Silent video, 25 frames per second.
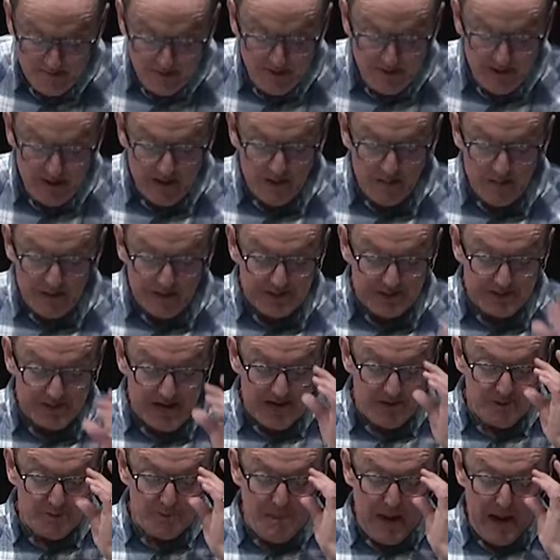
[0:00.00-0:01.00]
The enemy's,
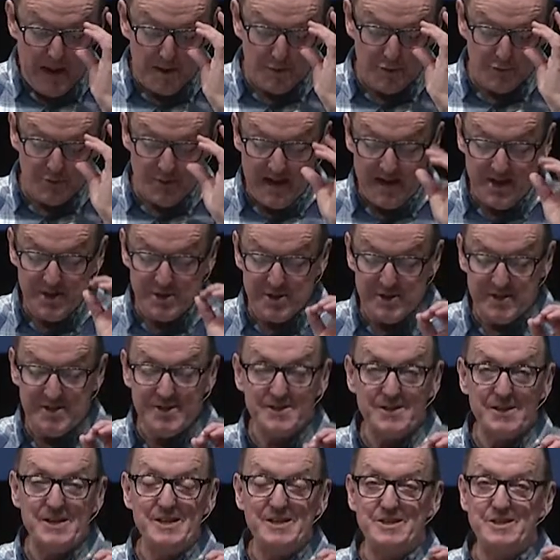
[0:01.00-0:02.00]
Satan's battle strategy
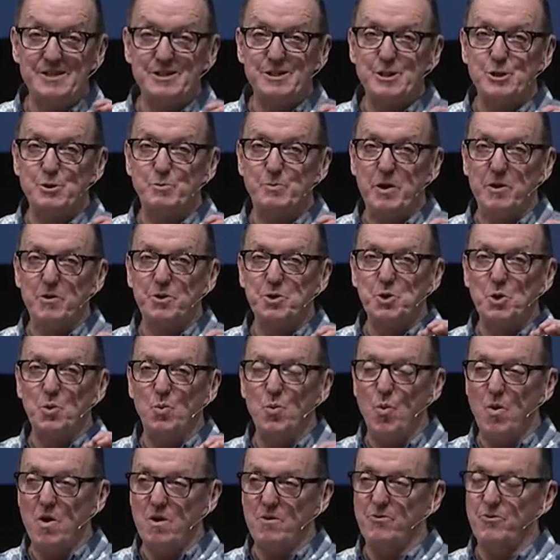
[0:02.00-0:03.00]
is in spiritual
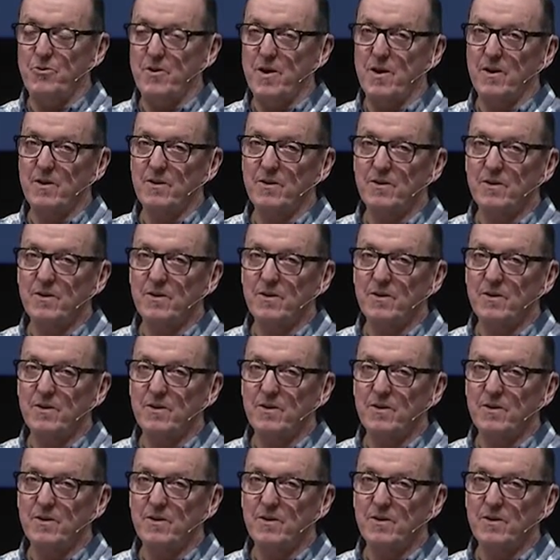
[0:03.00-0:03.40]
warfare.